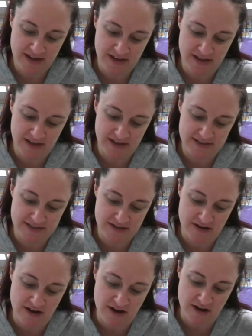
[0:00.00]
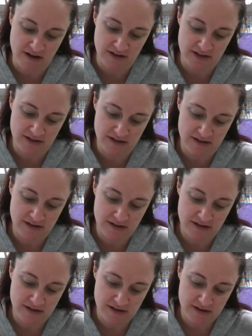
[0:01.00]
is called
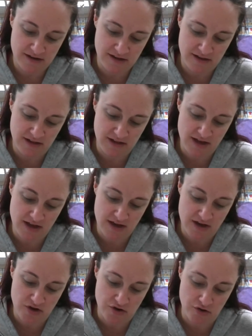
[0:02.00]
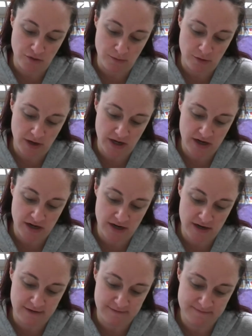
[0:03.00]
the
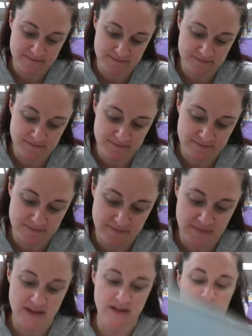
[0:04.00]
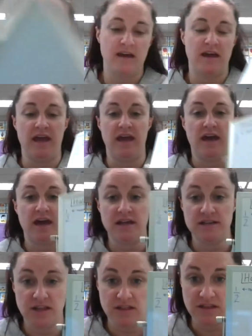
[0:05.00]
numerator.
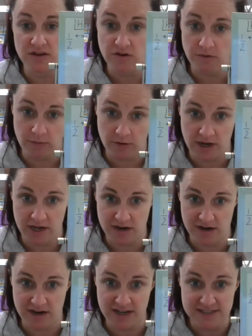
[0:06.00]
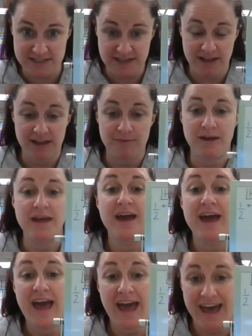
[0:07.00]
And the numerator is telling me
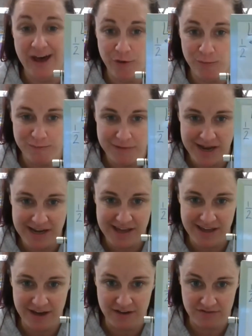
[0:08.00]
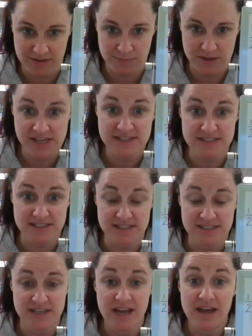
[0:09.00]
how many of the
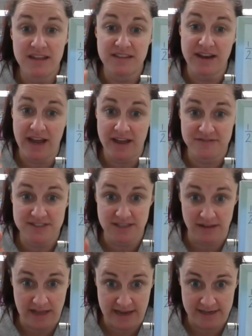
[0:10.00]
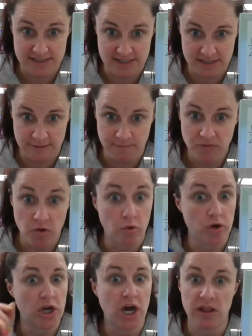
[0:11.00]
pieces that I have selected or
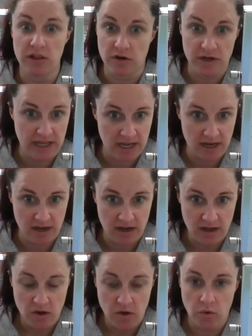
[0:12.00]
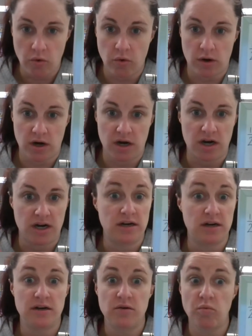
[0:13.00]
colored in
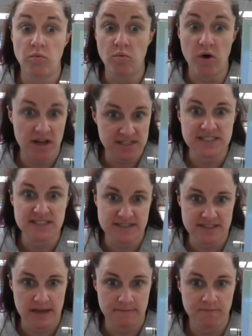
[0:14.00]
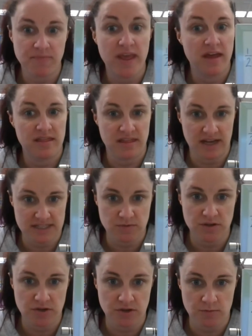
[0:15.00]
or want to see. That's what
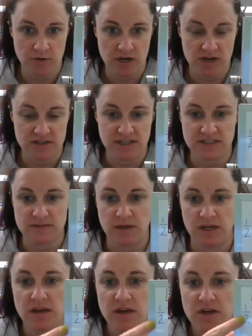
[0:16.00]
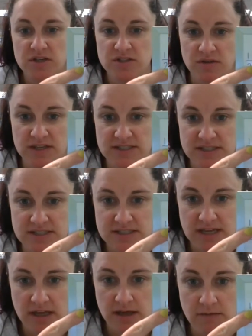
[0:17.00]
the numerator tells me. So this is
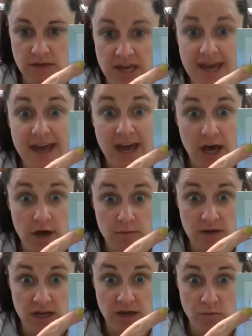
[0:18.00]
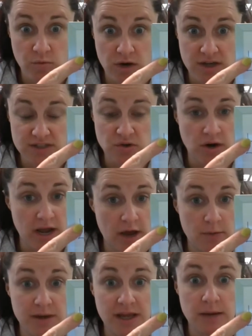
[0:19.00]
telling me how many I want or how
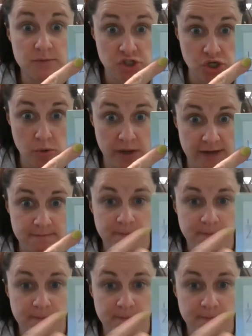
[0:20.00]
many I'm showing.